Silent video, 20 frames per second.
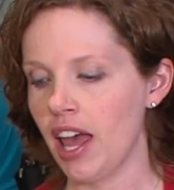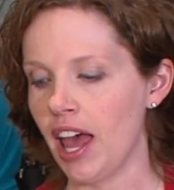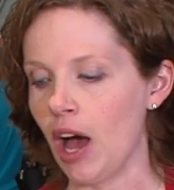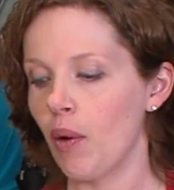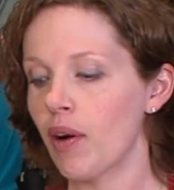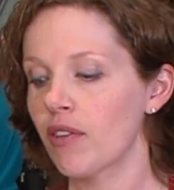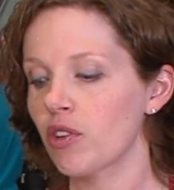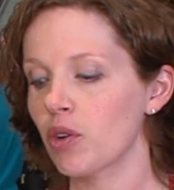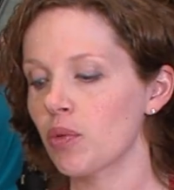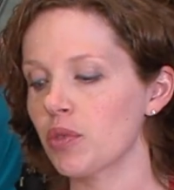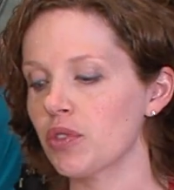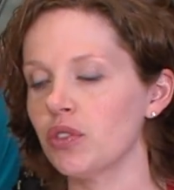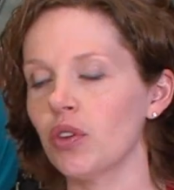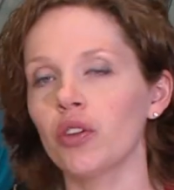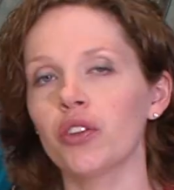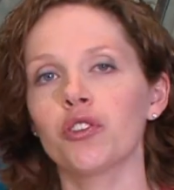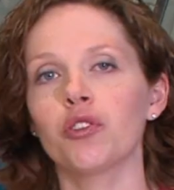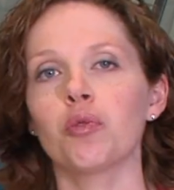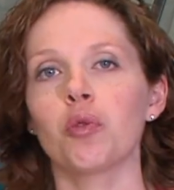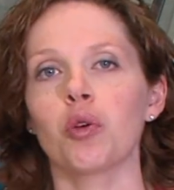However,
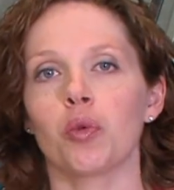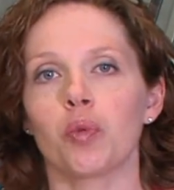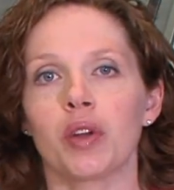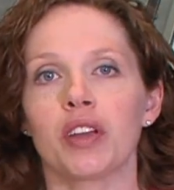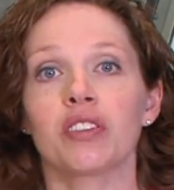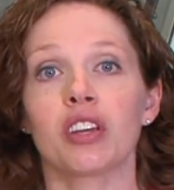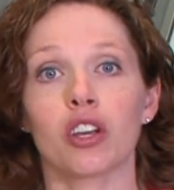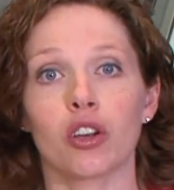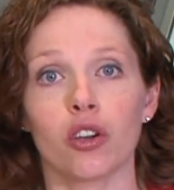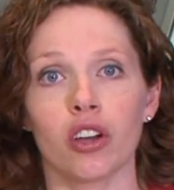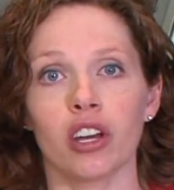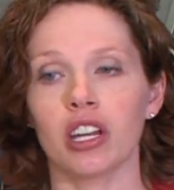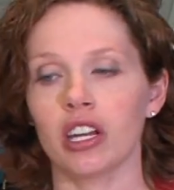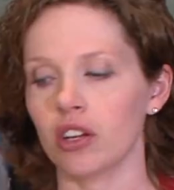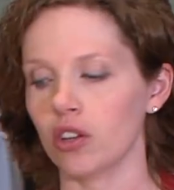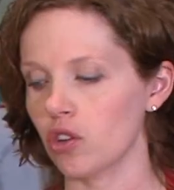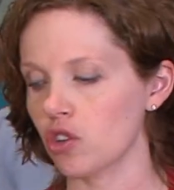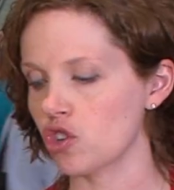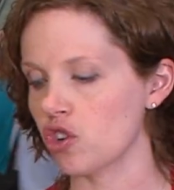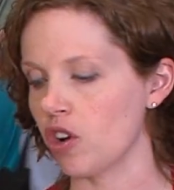results from a recent
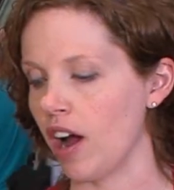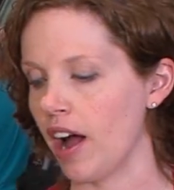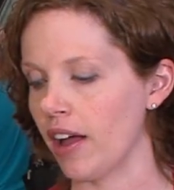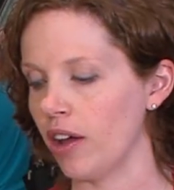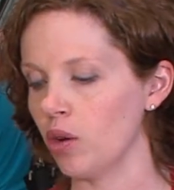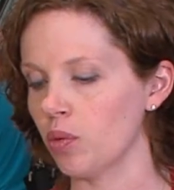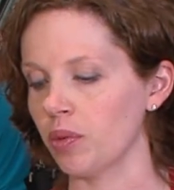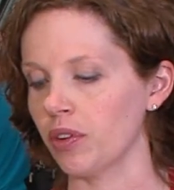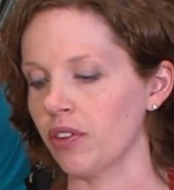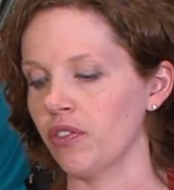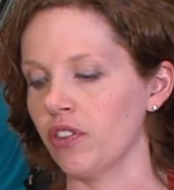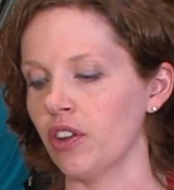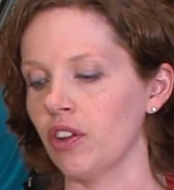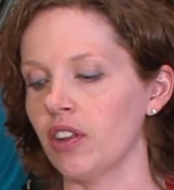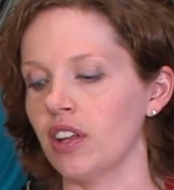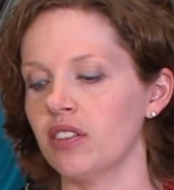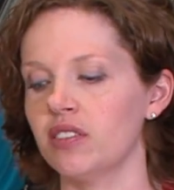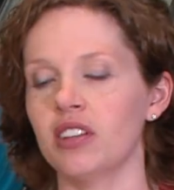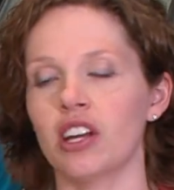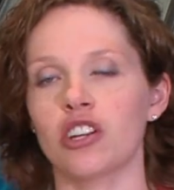clinical trial
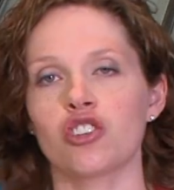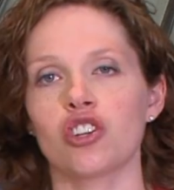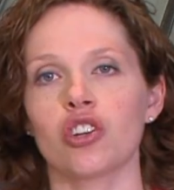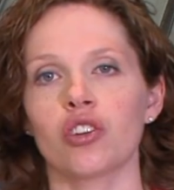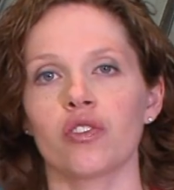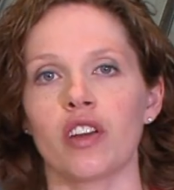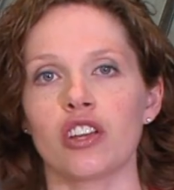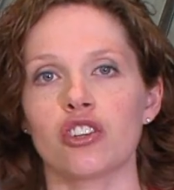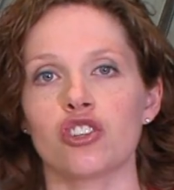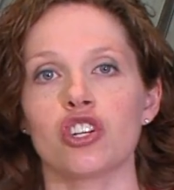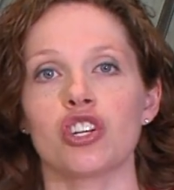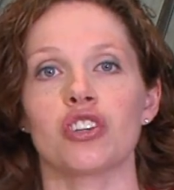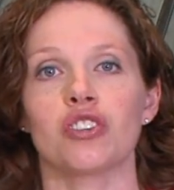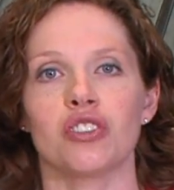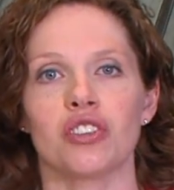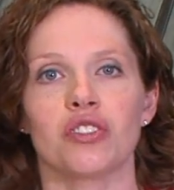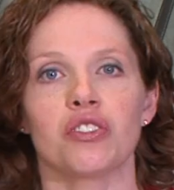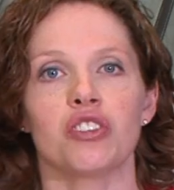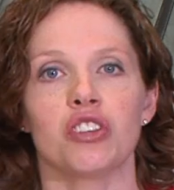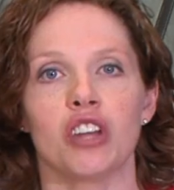reveal that such intervention
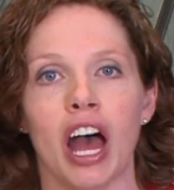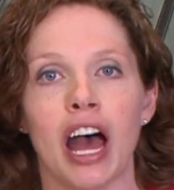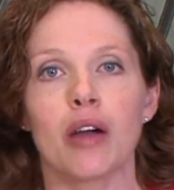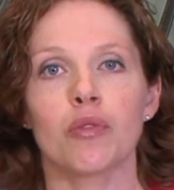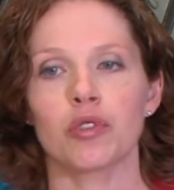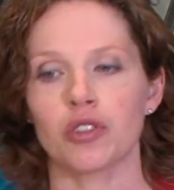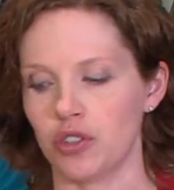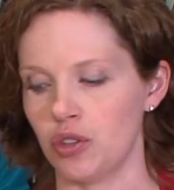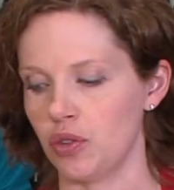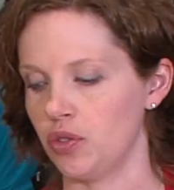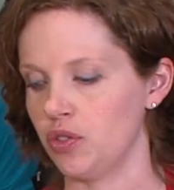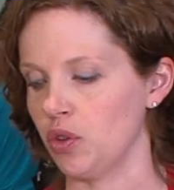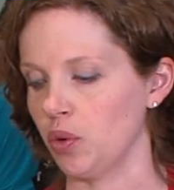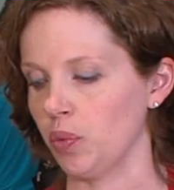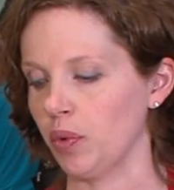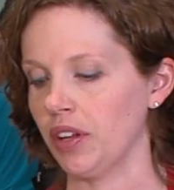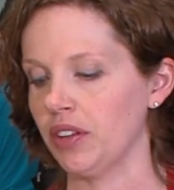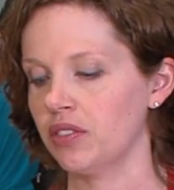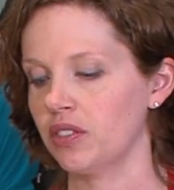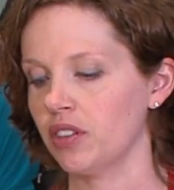does not reduce the
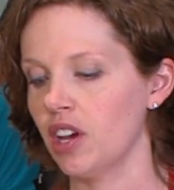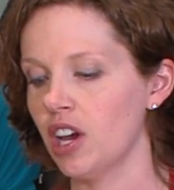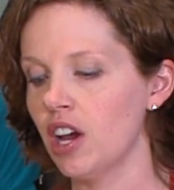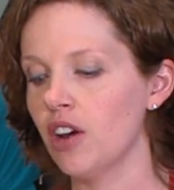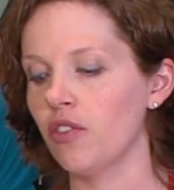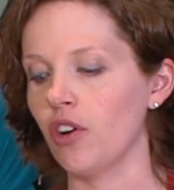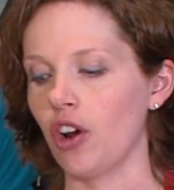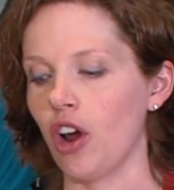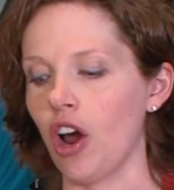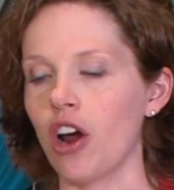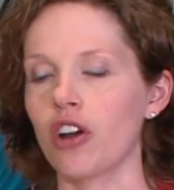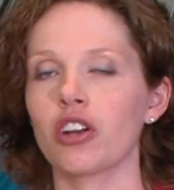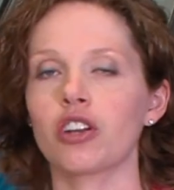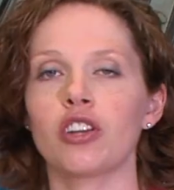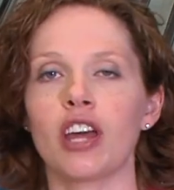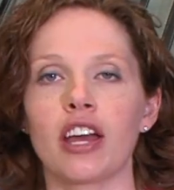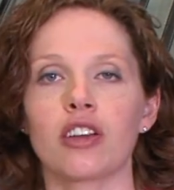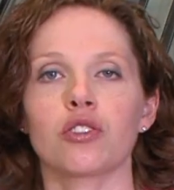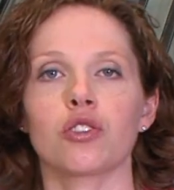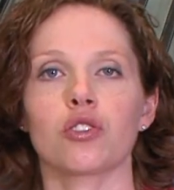risk for heart
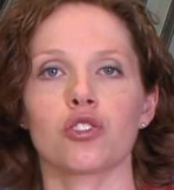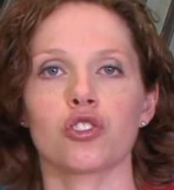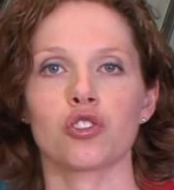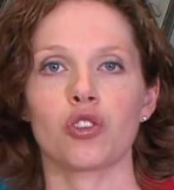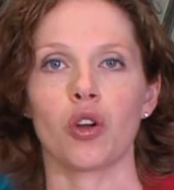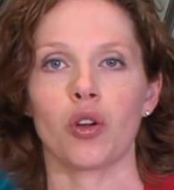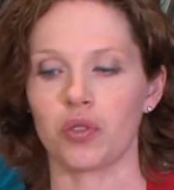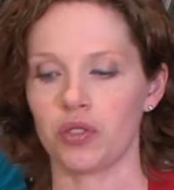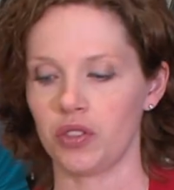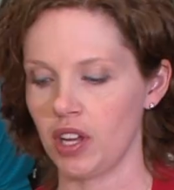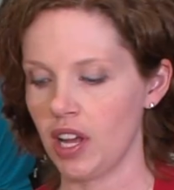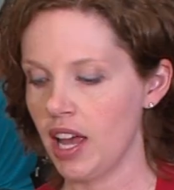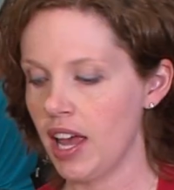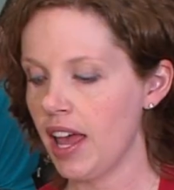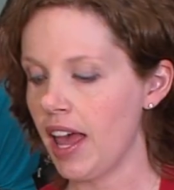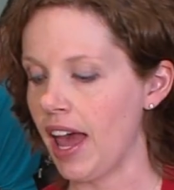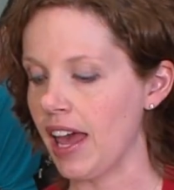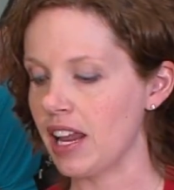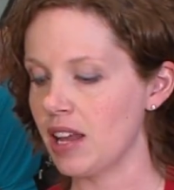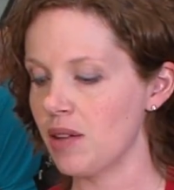attacks or strokes
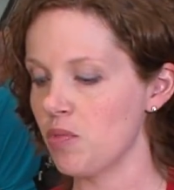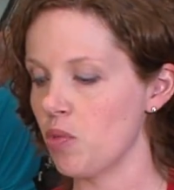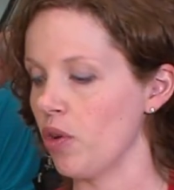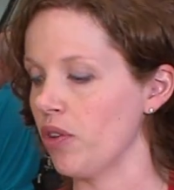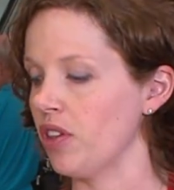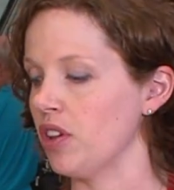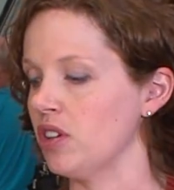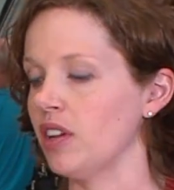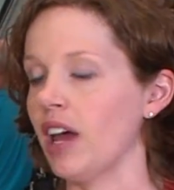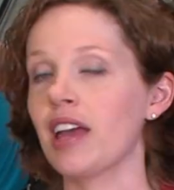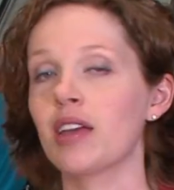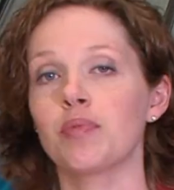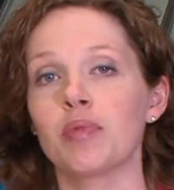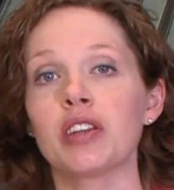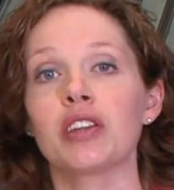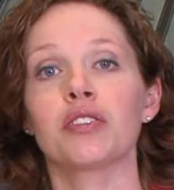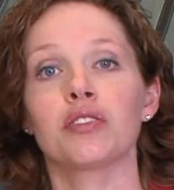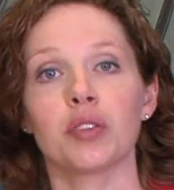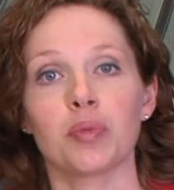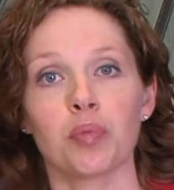any more than
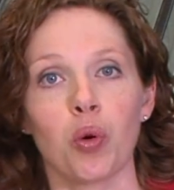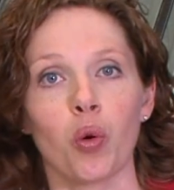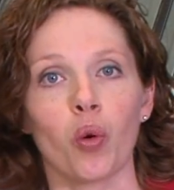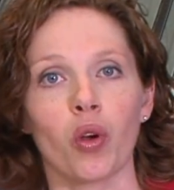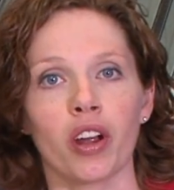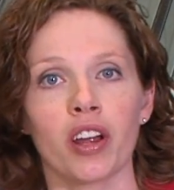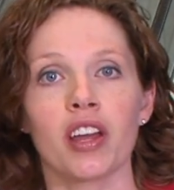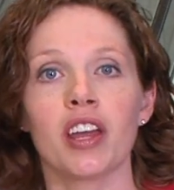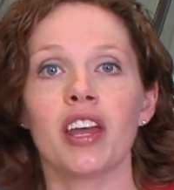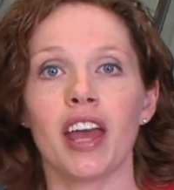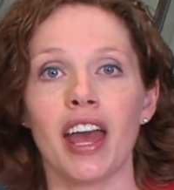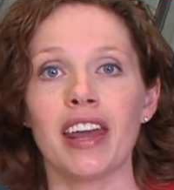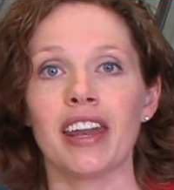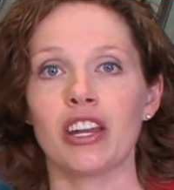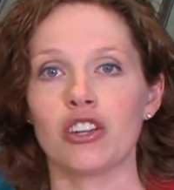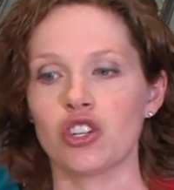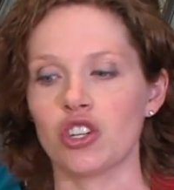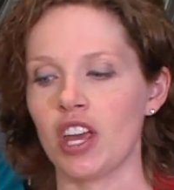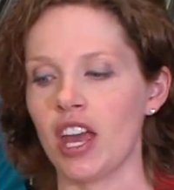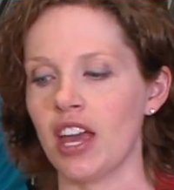diabetes support
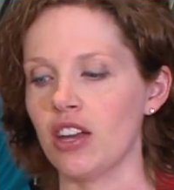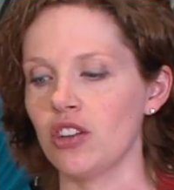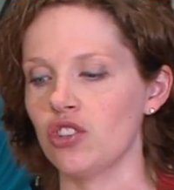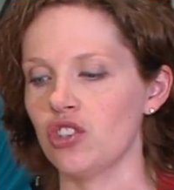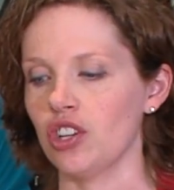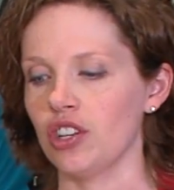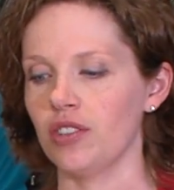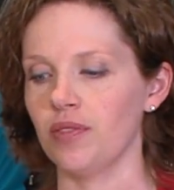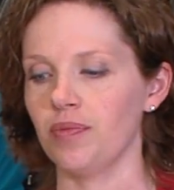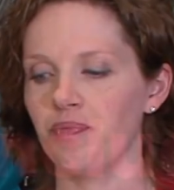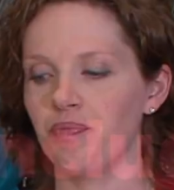and education.